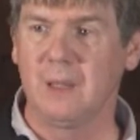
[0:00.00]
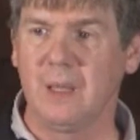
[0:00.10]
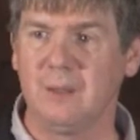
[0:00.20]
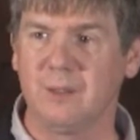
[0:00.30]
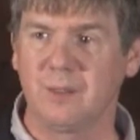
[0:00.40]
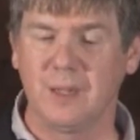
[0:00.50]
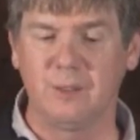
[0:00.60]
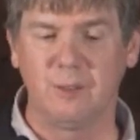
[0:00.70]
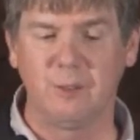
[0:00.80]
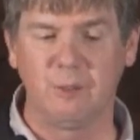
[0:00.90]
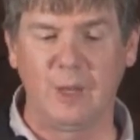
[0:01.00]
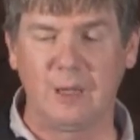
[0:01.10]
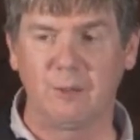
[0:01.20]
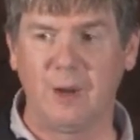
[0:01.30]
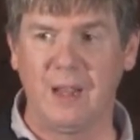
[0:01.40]
in discussions of the
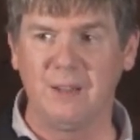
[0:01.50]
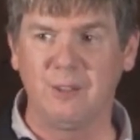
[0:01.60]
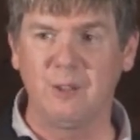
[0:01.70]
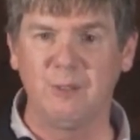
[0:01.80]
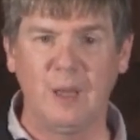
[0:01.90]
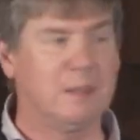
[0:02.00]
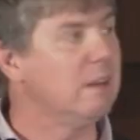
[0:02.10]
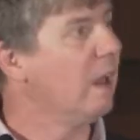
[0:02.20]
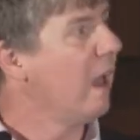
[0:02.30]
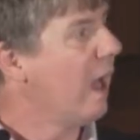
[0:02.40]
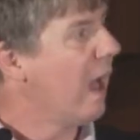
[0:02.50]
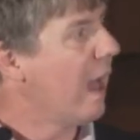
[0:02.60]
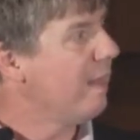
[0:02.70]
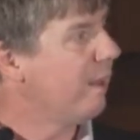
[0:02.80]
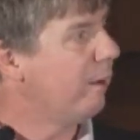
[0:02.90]
end Triassic event,
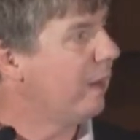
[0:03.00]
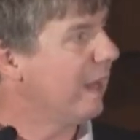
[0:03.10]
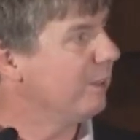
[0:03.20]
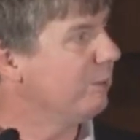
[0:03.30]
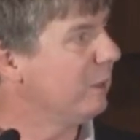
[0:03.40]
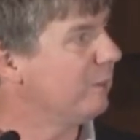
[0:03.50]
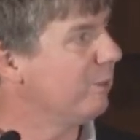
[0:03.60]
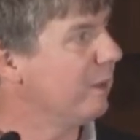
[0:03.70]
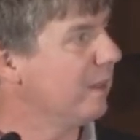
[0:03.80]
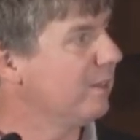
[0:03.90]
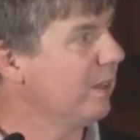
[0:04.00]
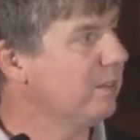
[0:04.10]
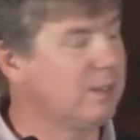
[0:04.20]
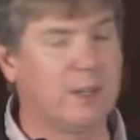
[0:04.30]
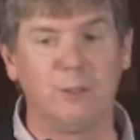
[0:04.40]
and their estimate for the
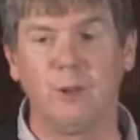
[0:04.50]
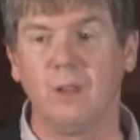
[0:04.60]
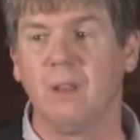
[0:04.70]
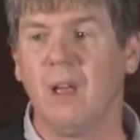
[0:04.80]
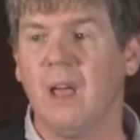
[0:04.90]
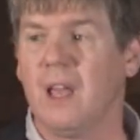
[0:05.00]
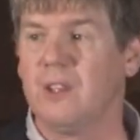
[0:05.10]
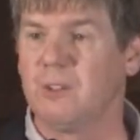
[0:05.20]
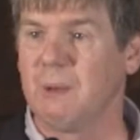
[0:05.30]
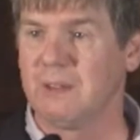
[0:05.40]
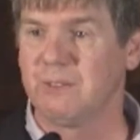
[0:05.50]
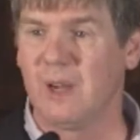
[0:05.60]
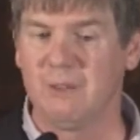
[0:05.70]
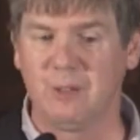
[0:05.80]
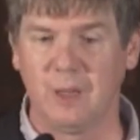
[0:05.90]
extinction interval is about
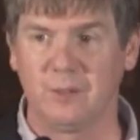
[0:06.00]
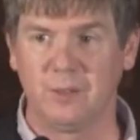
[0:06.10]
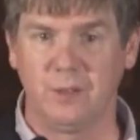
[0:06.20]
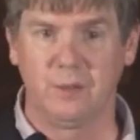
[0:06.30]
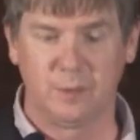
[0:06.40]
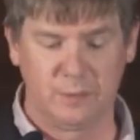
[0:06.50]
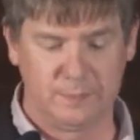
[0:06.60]
5,000 years.